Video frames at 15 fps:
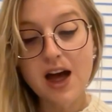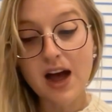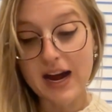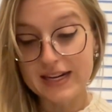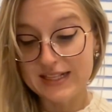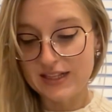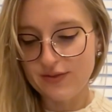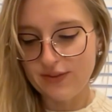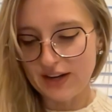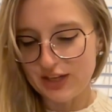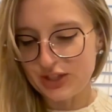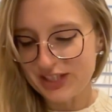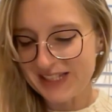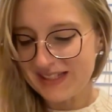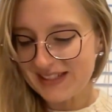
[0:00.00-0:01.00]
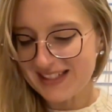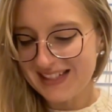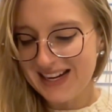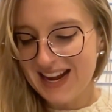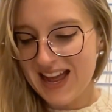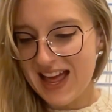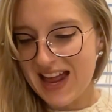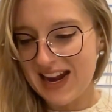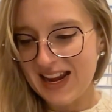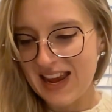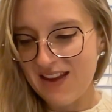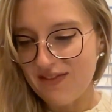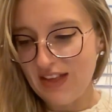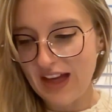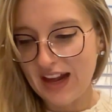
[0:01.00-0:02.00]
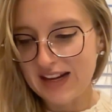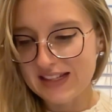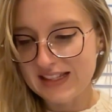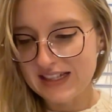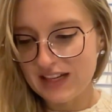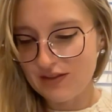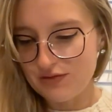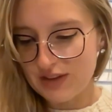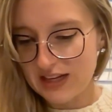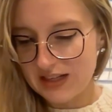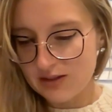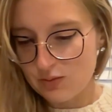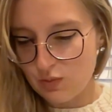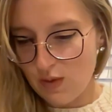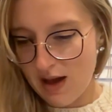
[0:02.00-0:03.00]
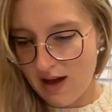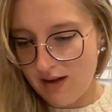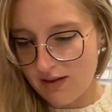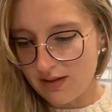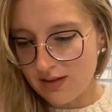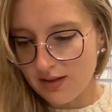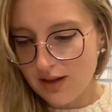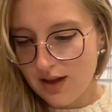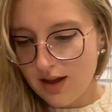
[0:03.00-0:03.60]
I did finish it, and I gave that as a gift as well.